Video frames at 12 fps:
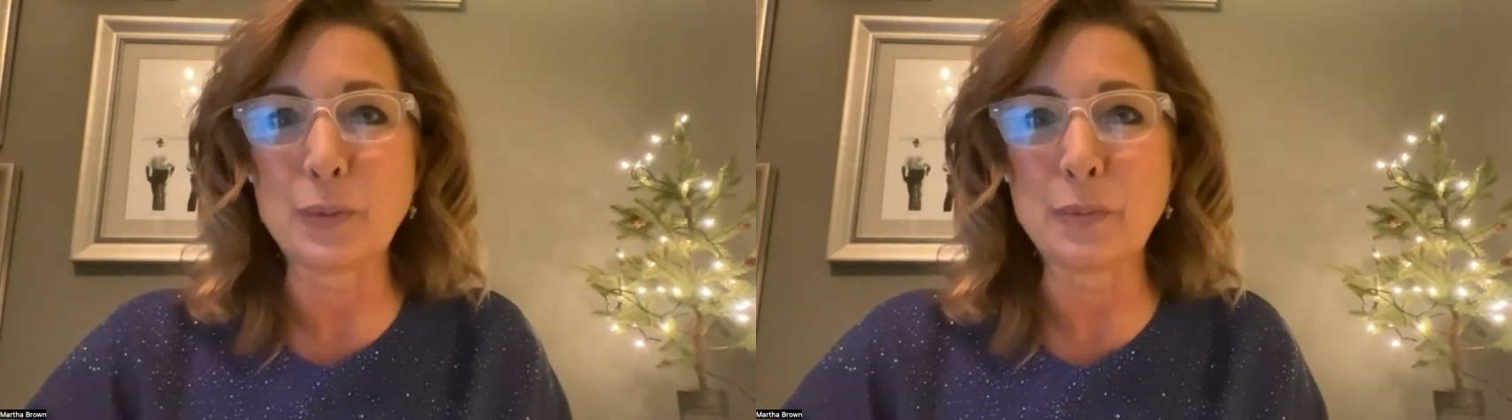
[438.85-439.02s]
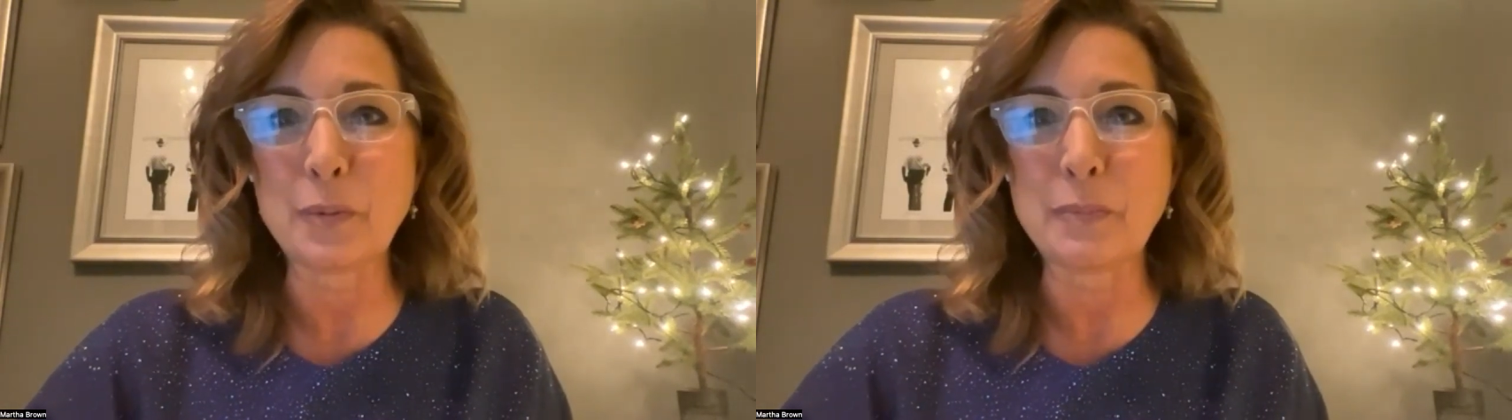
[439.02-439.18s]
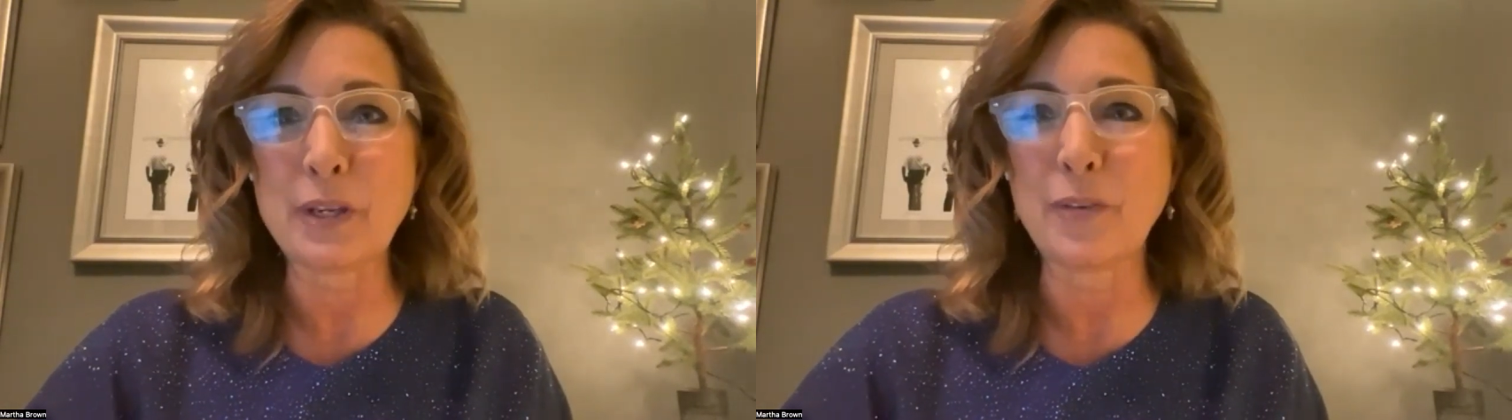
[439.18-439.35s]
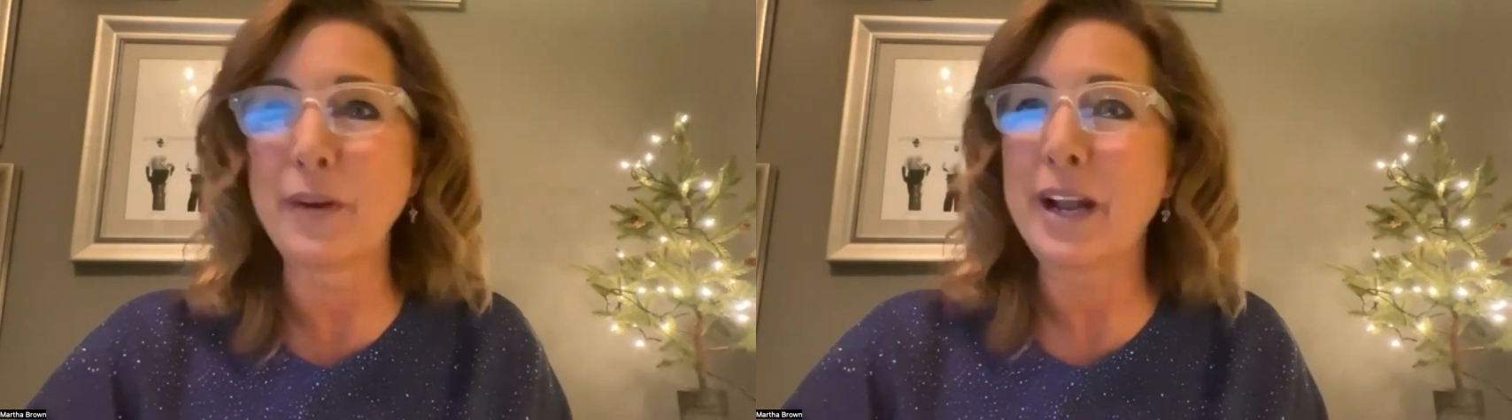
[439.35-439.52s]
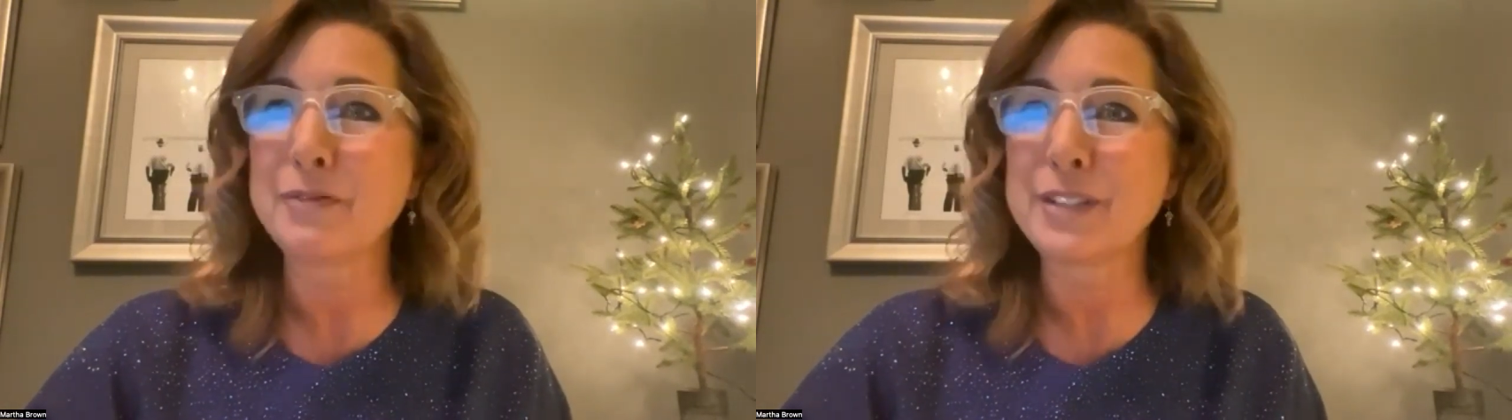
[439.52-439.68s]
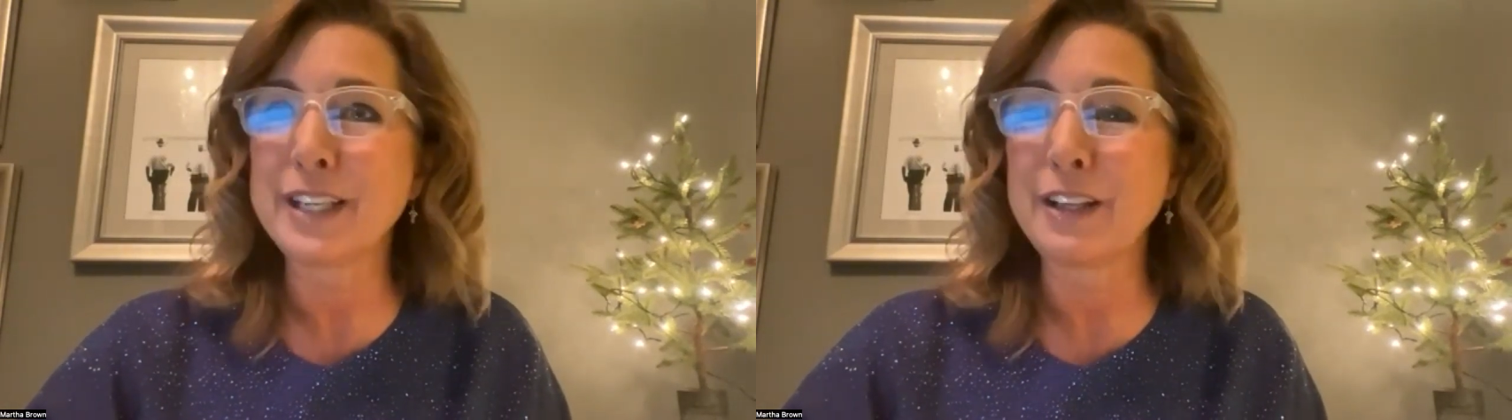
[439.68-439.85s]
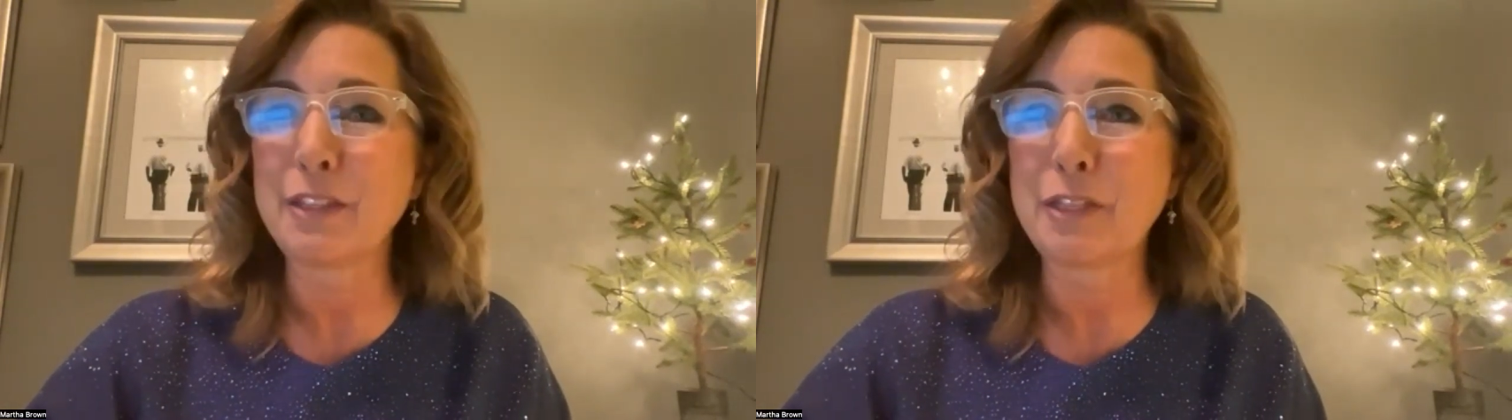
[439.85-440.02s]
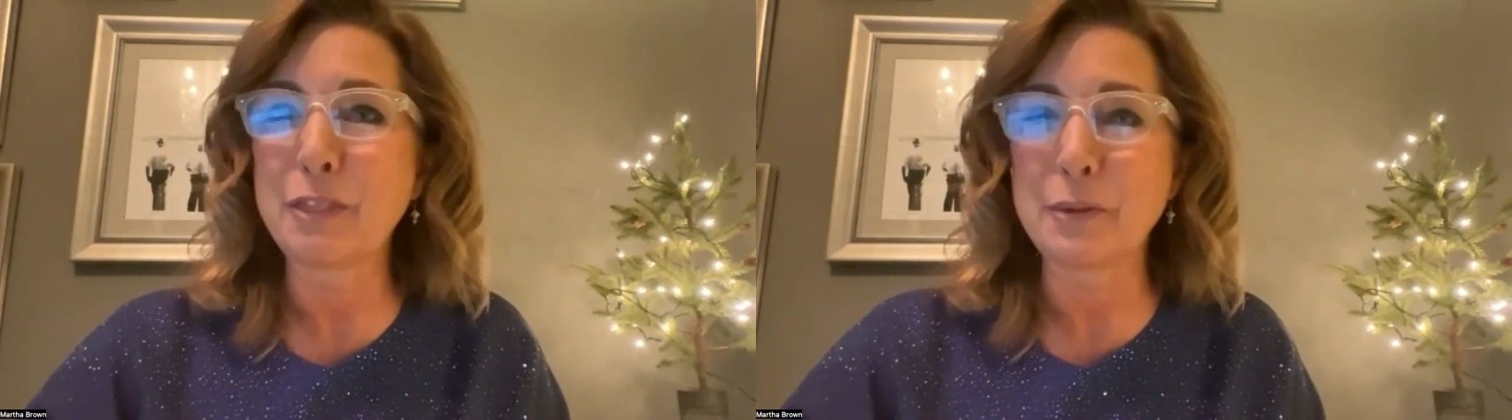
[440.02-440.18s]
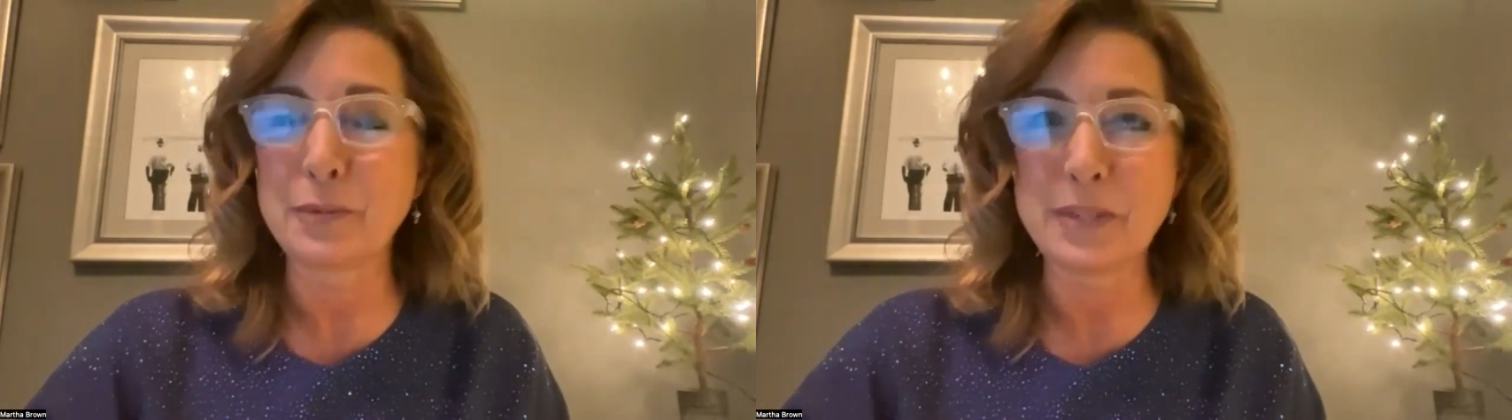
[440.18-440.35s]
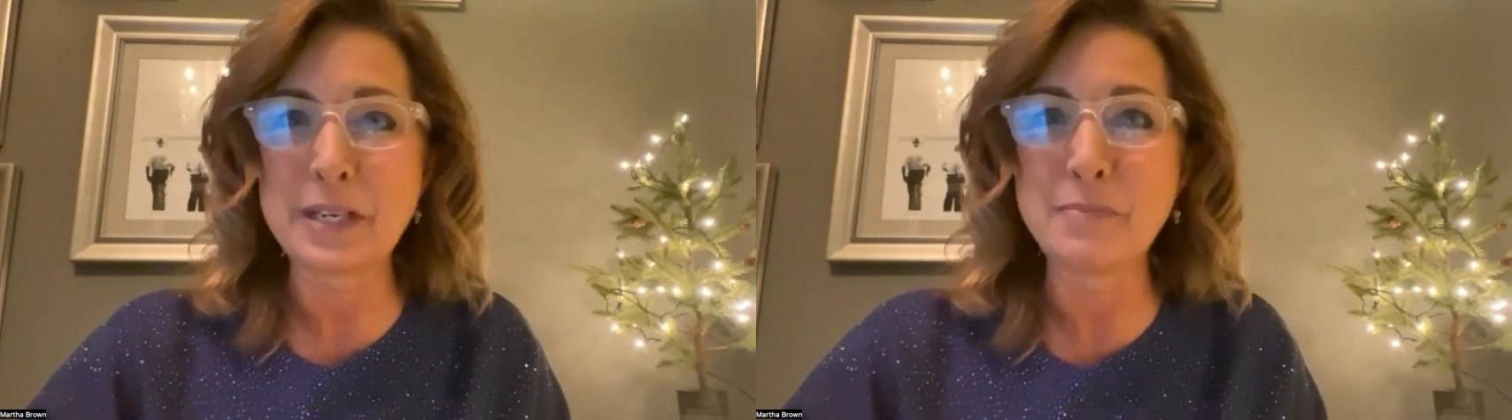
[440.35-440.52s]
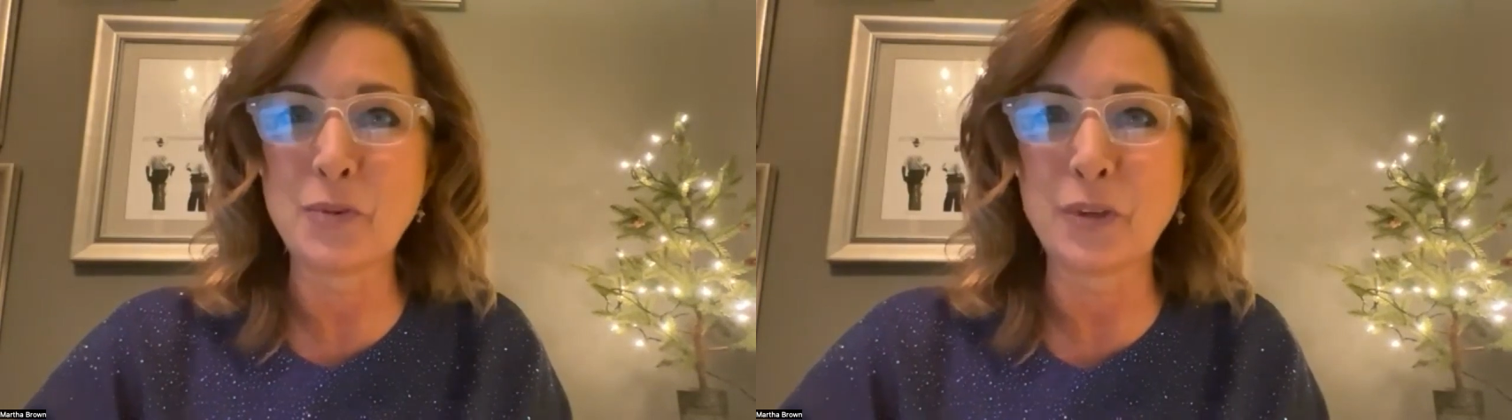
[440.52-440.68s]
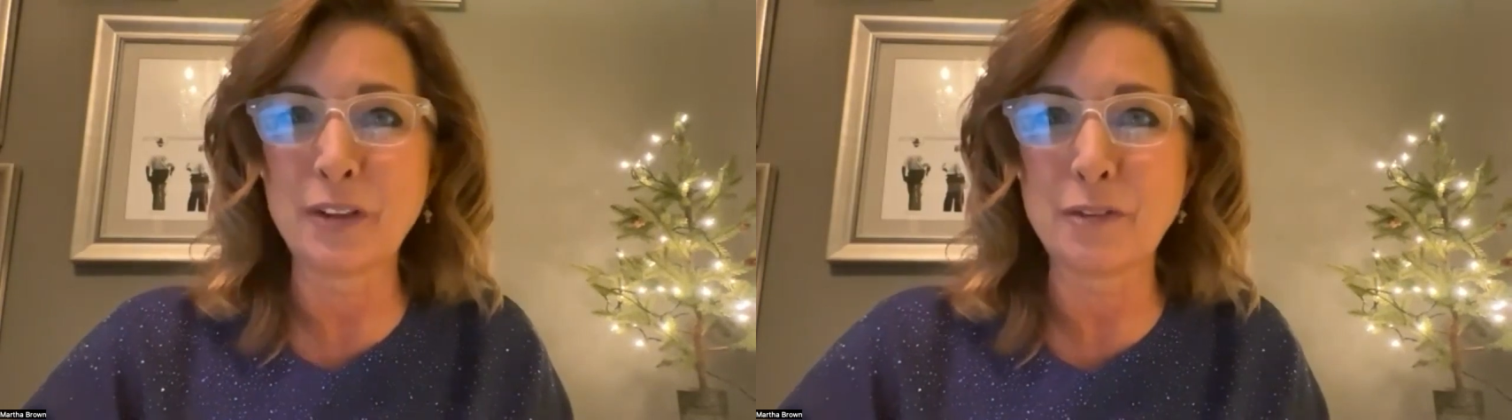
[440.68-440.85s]
we will be grafting in three
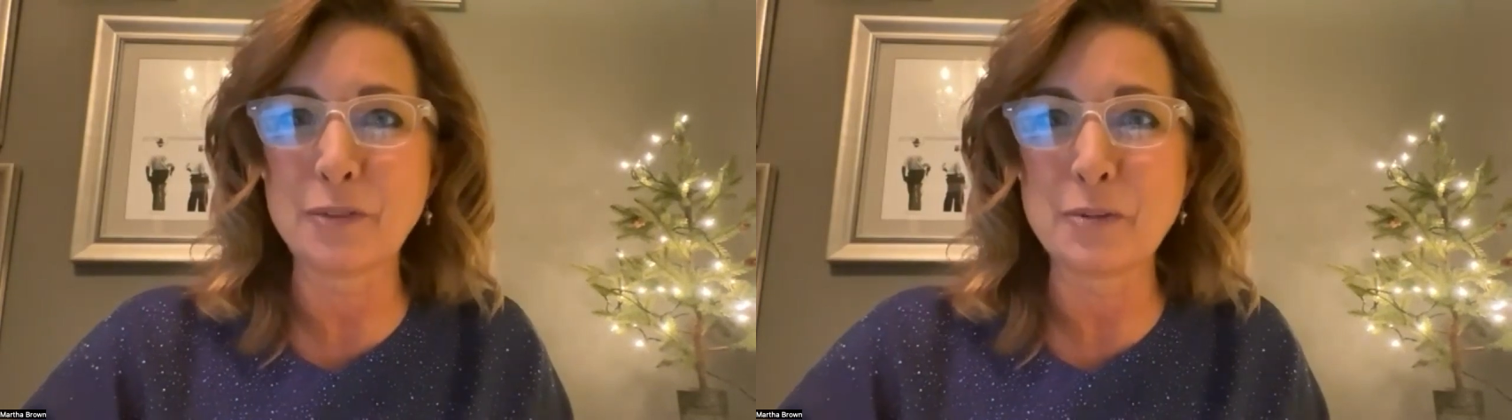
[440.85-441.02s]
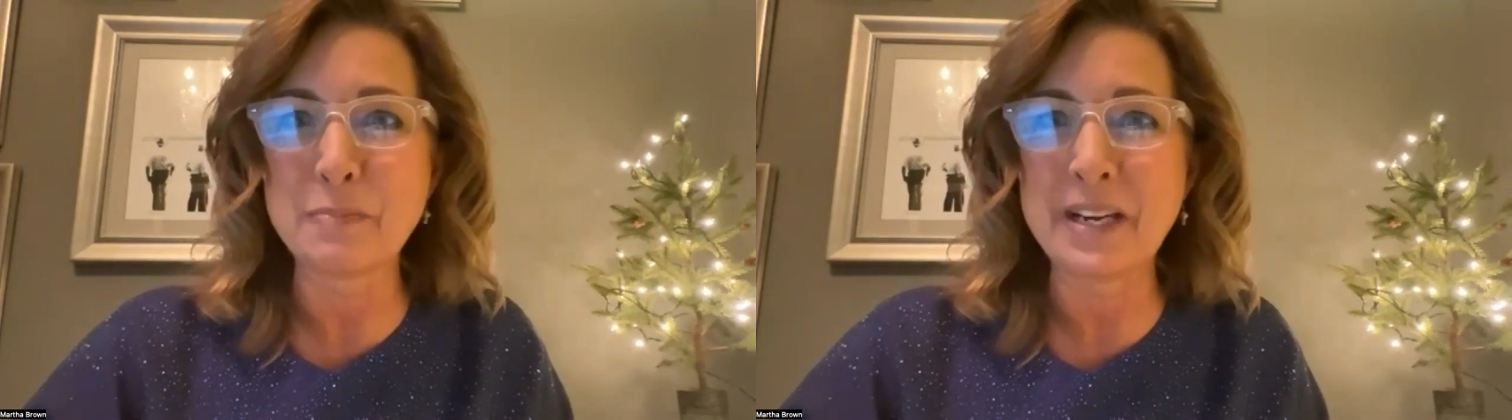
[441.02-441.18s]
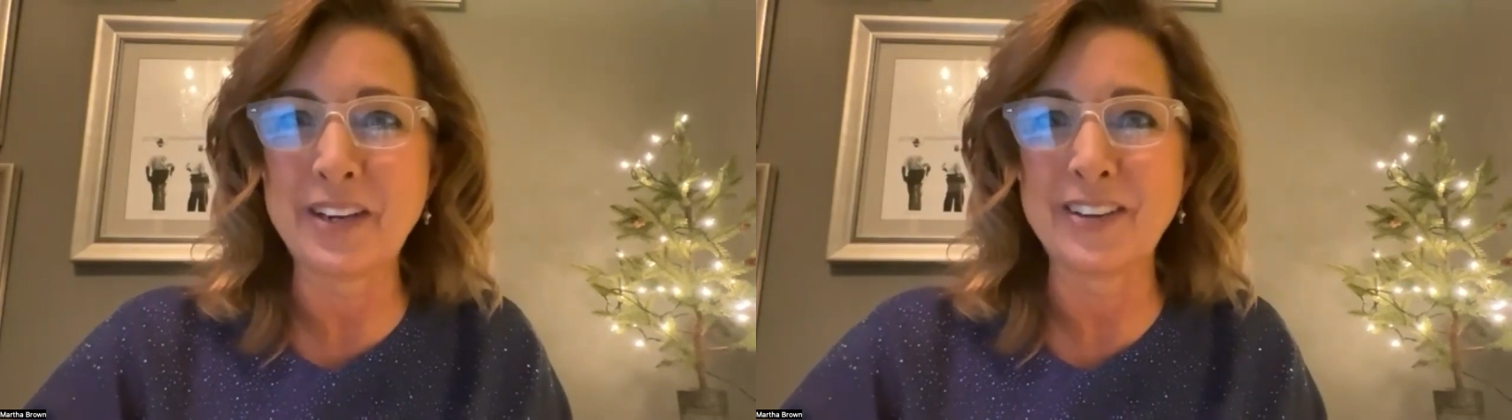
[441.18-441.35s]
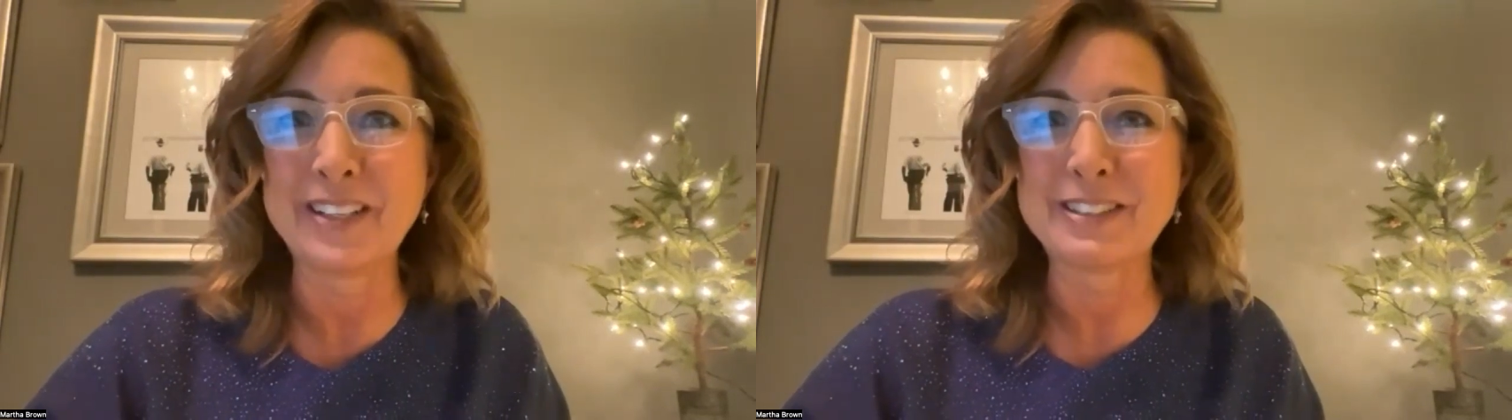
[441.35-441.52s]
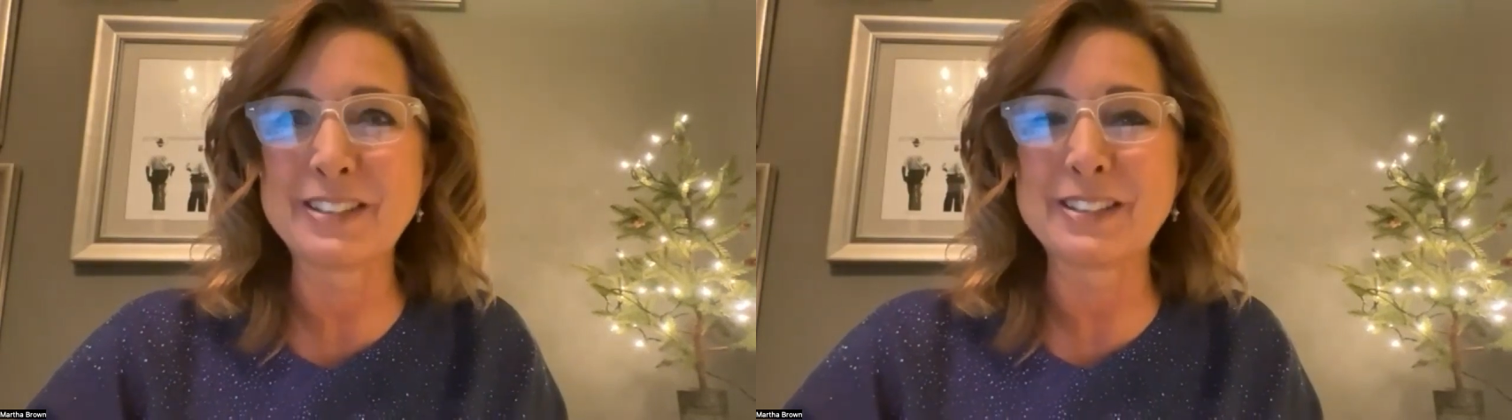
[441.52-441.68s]
more through marriage.